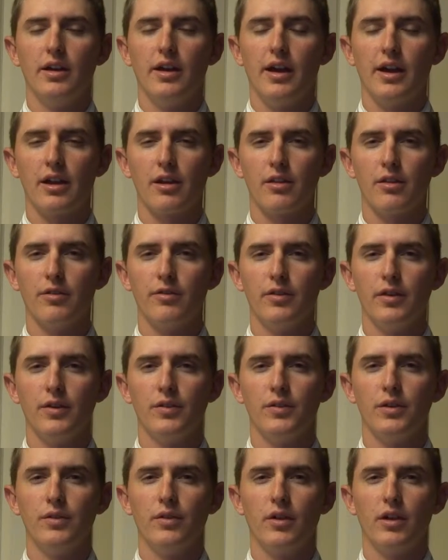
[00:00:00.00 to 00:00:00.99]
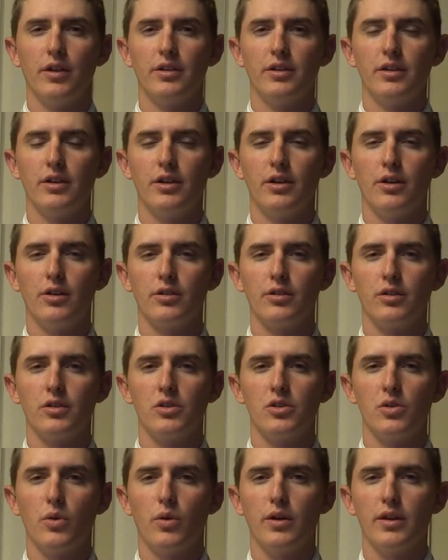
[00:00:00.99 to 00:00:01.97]
Out of the 50 volunteers,
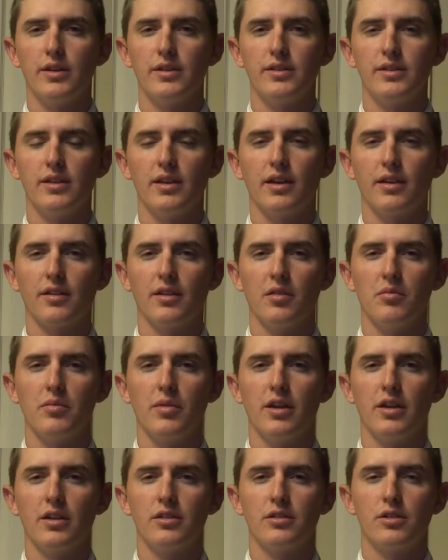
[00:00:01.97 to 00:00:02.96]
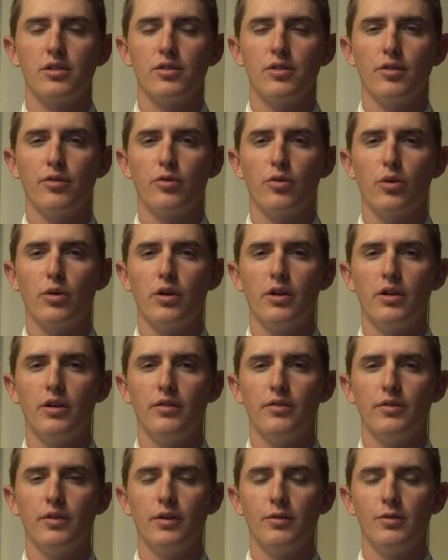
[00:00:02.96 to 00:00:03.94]
26 administered the
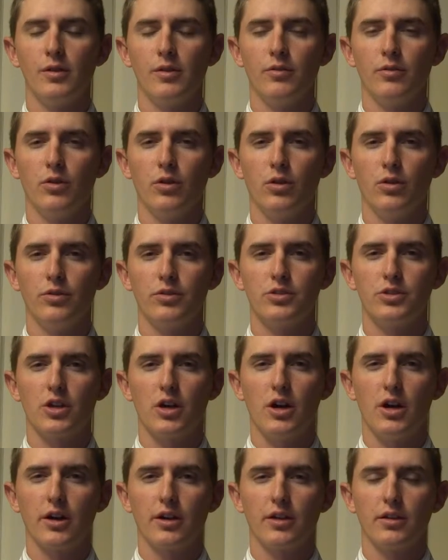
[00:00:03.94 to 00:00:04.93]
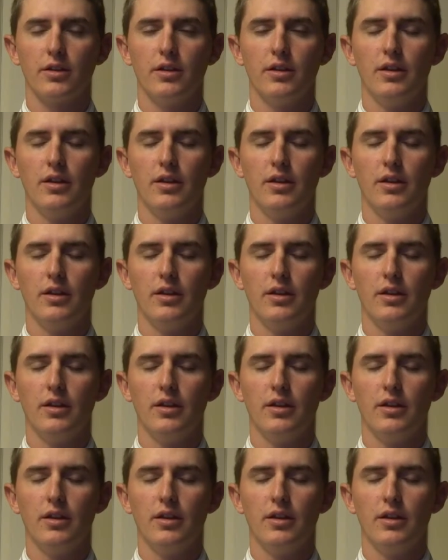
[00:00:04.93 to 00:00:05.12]
450 volt shock,